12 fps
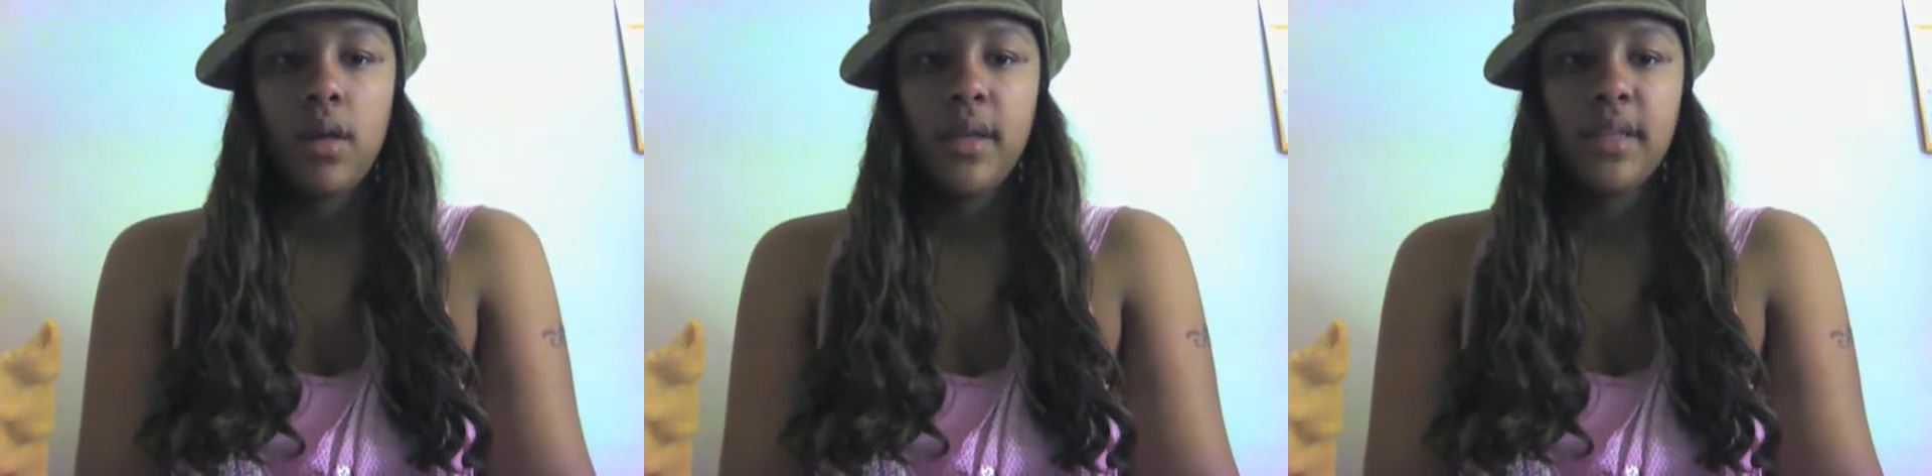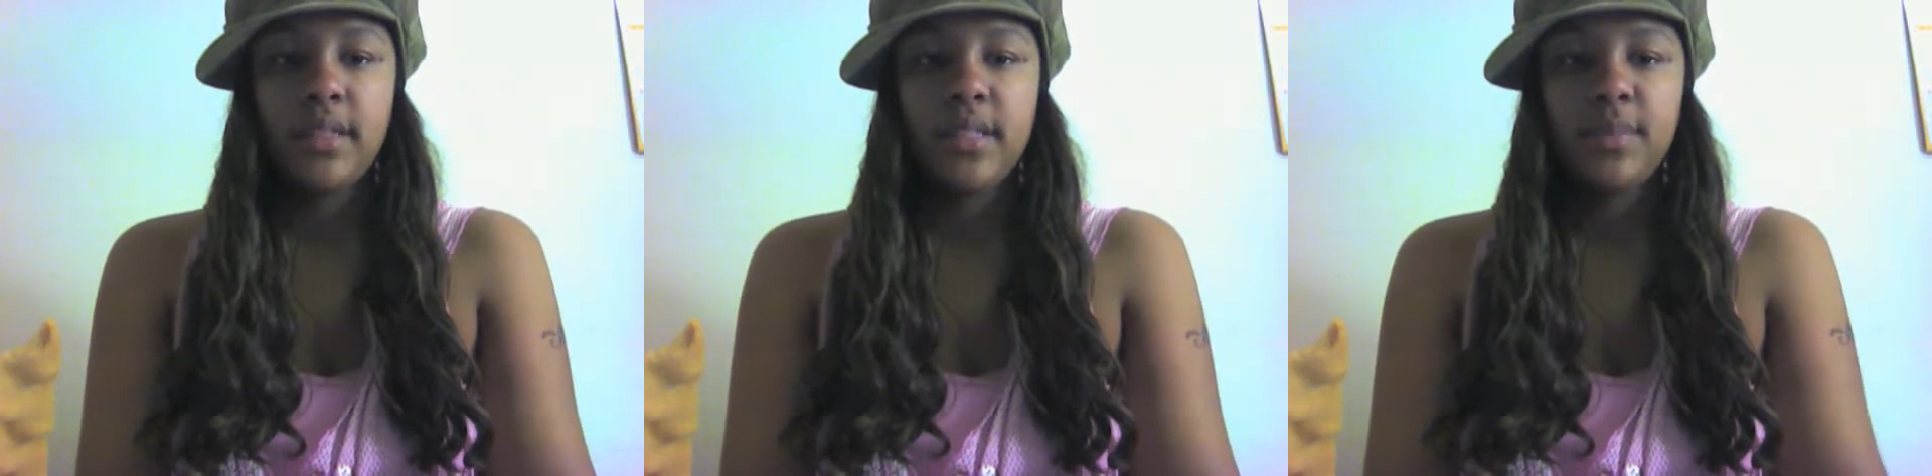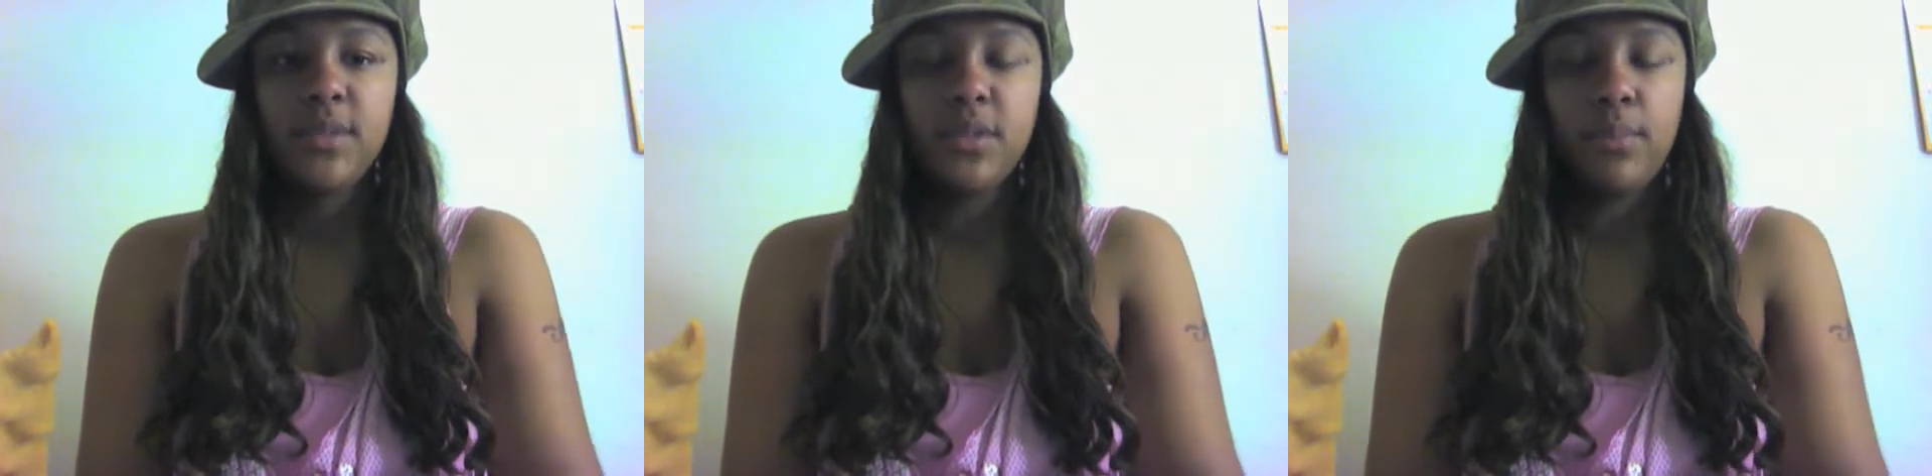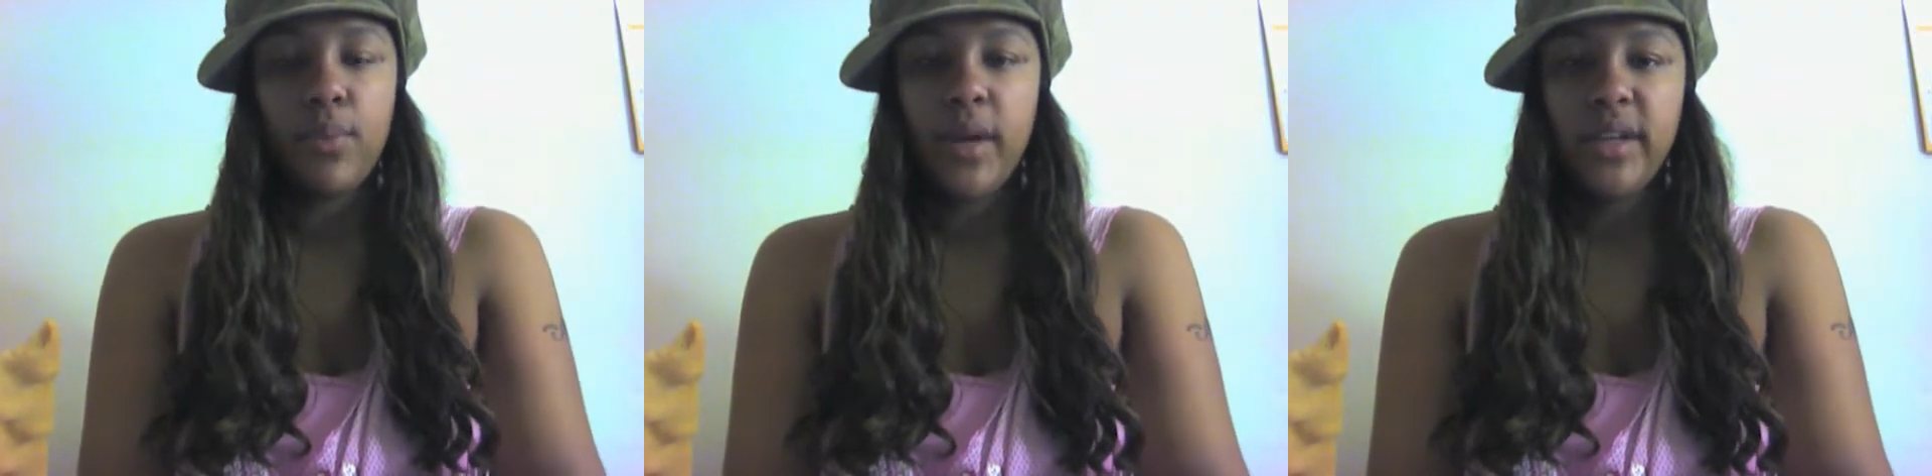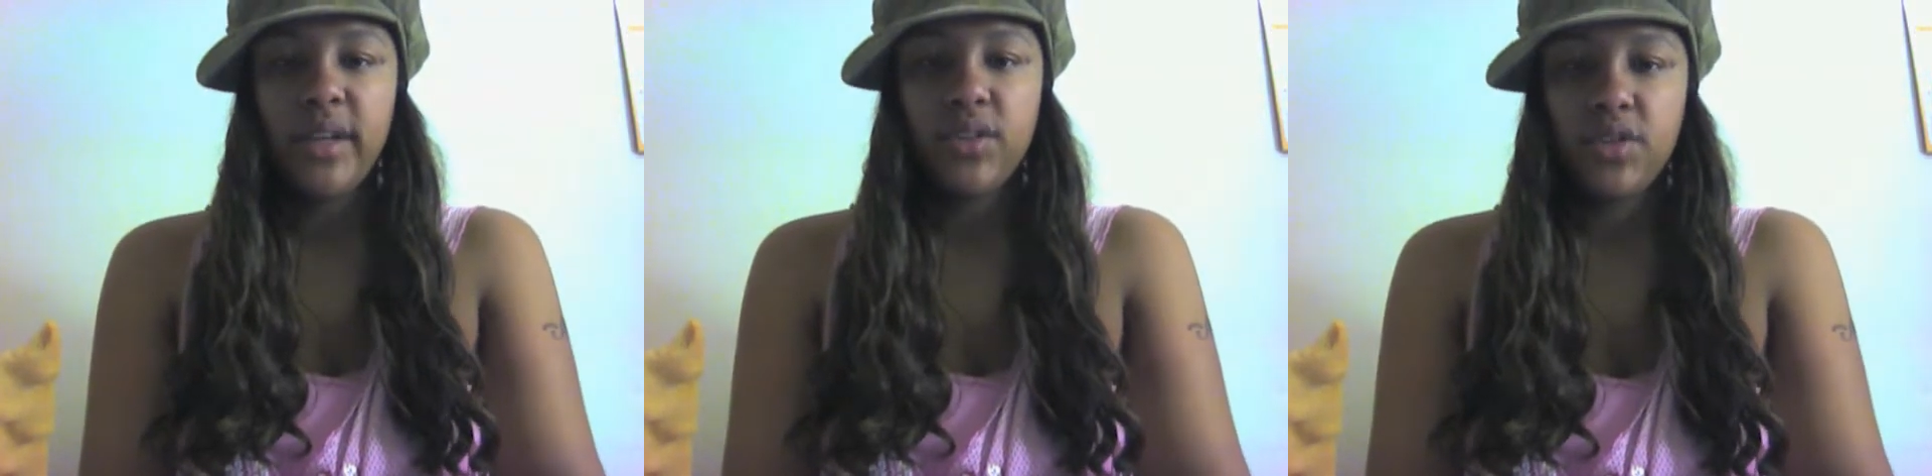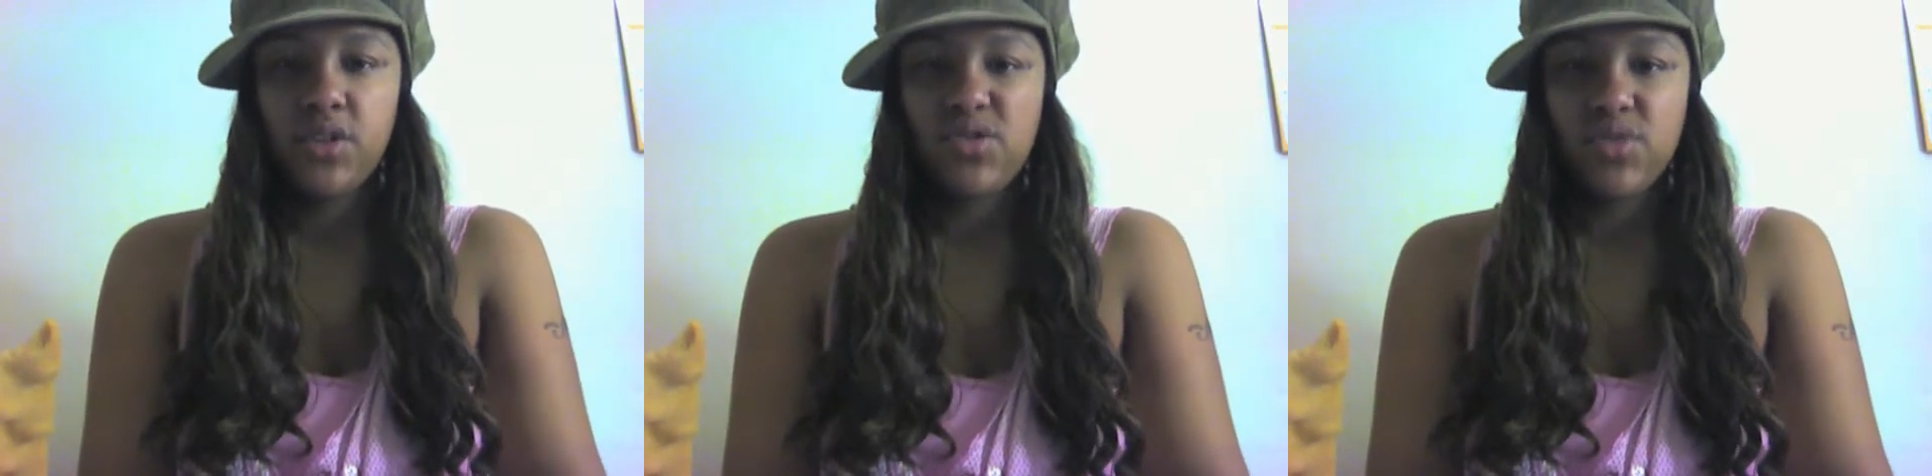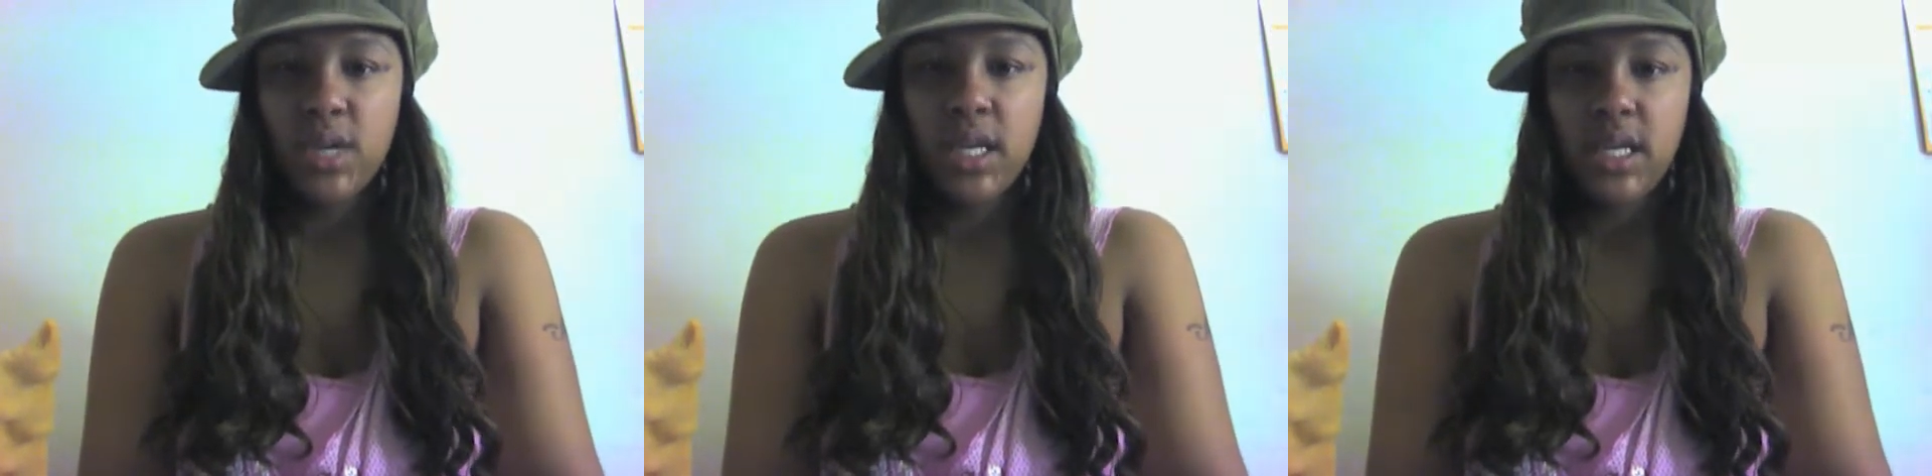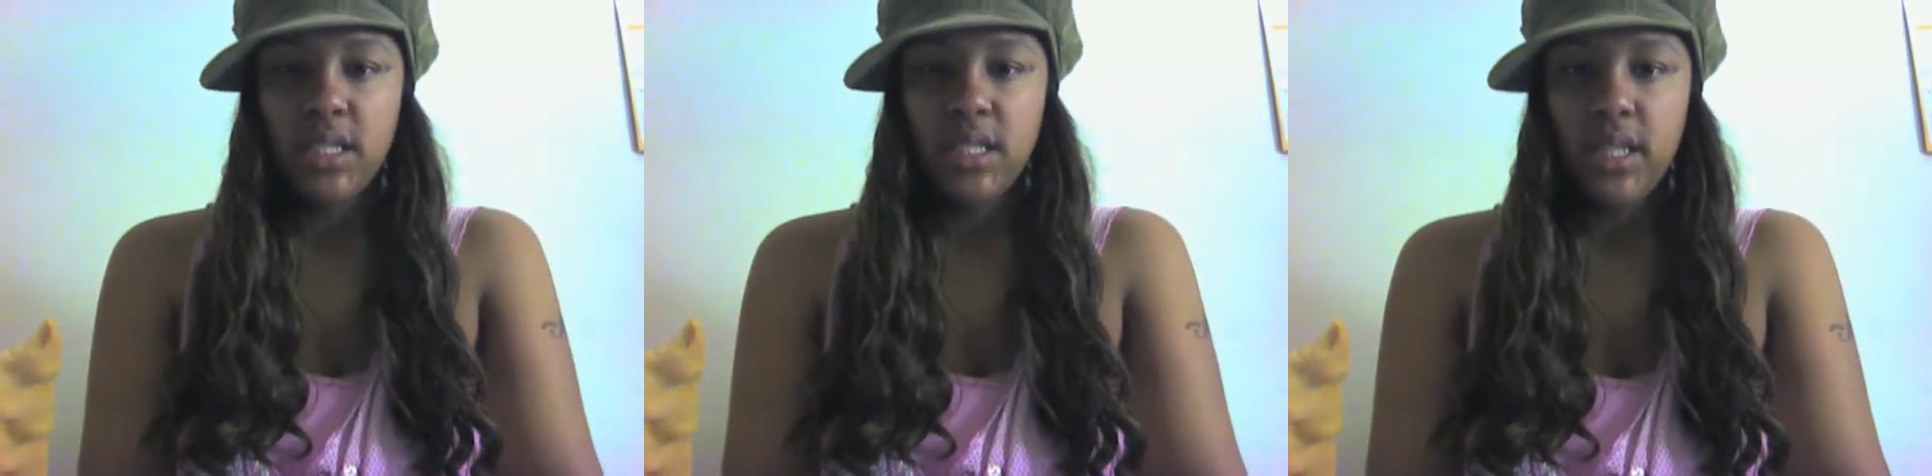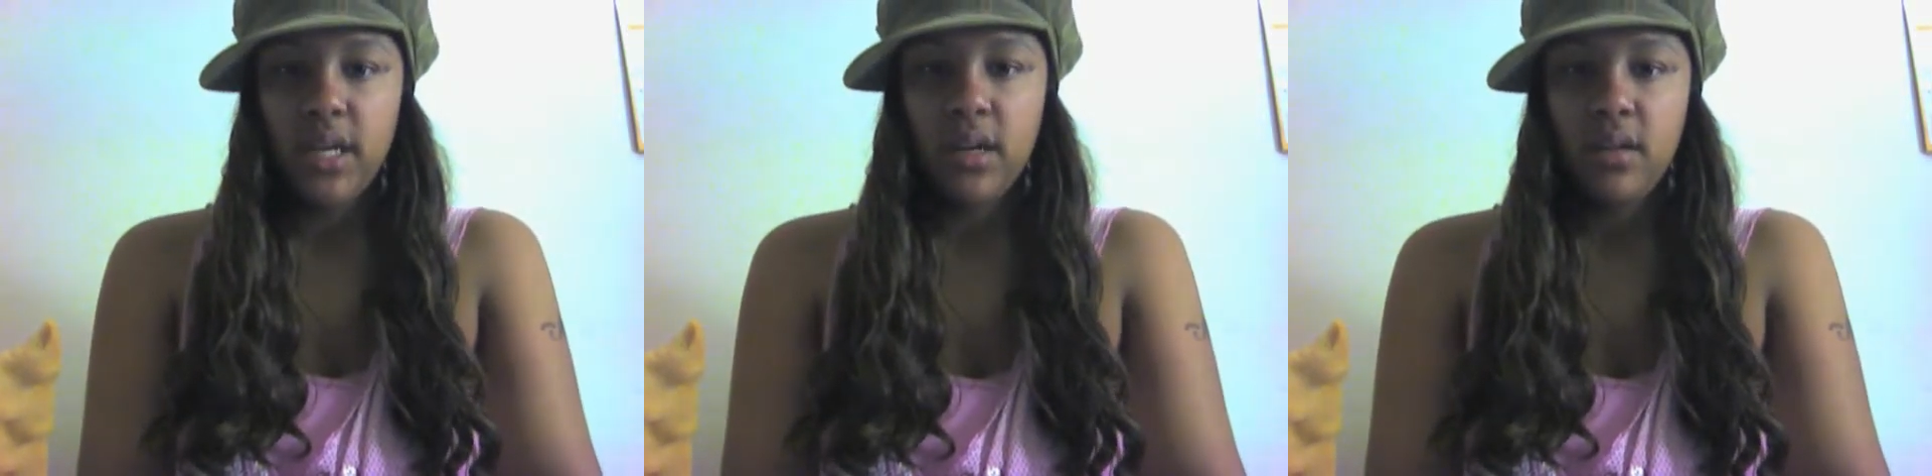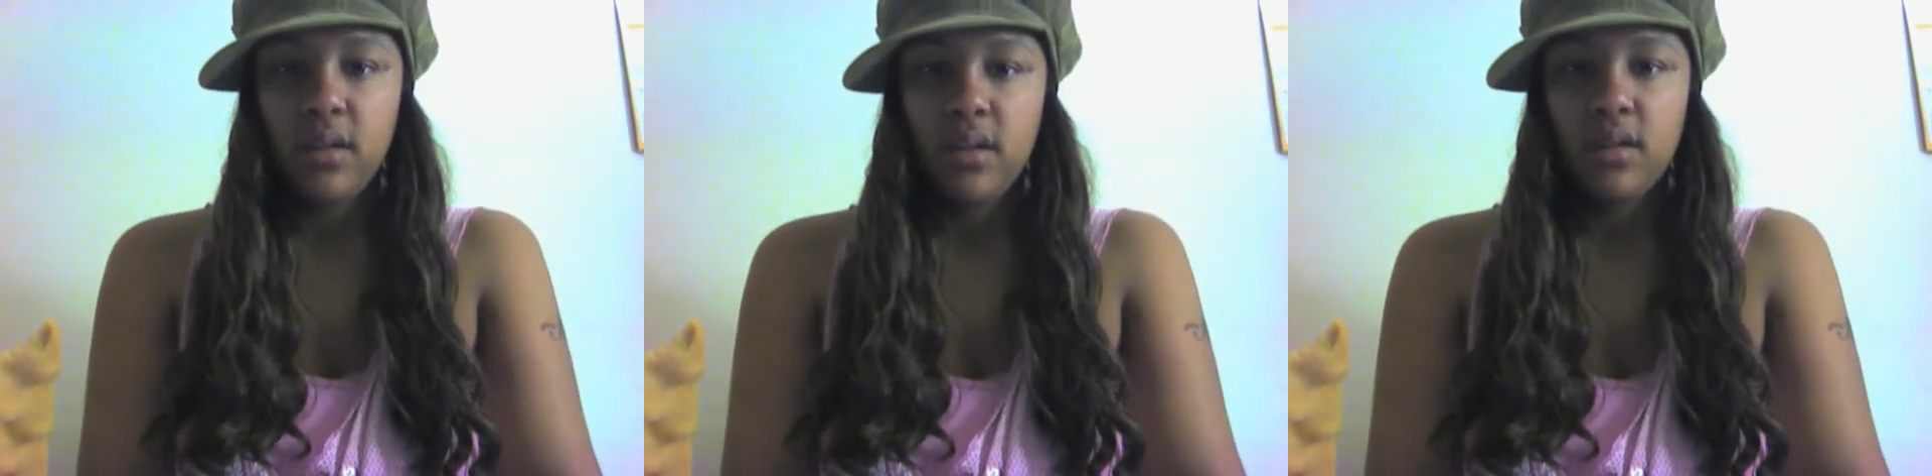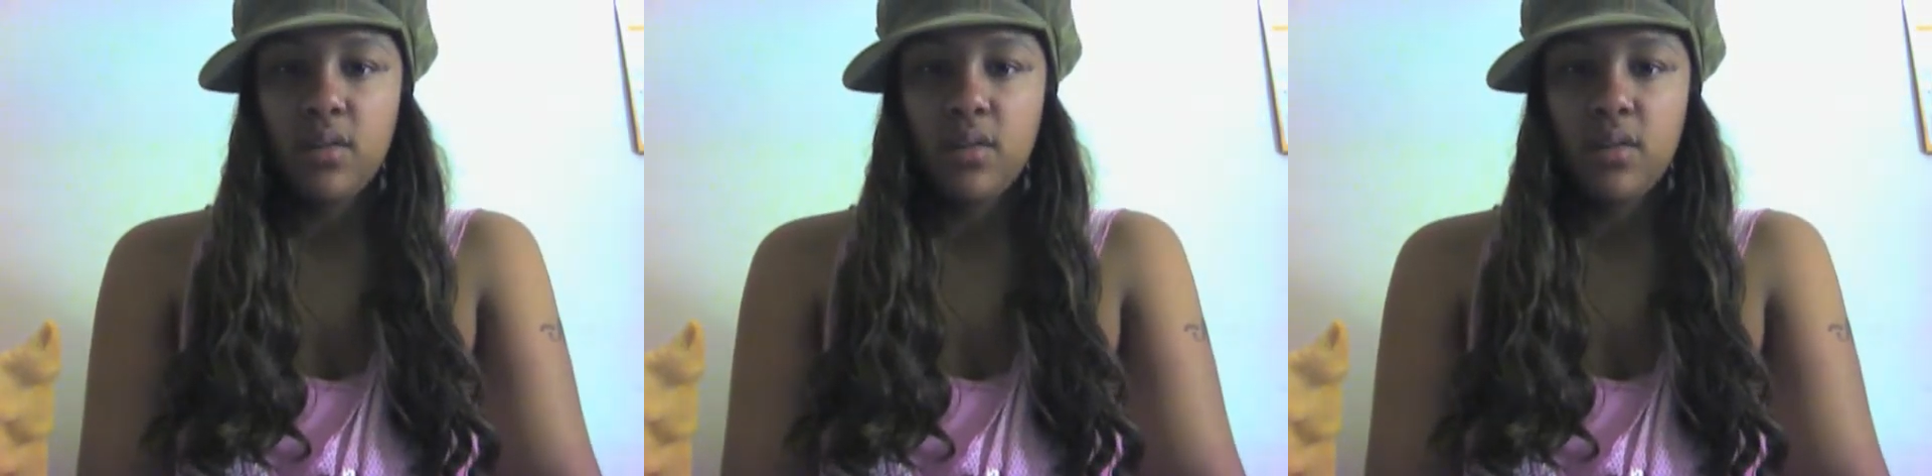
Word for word: it seems to break the string easier.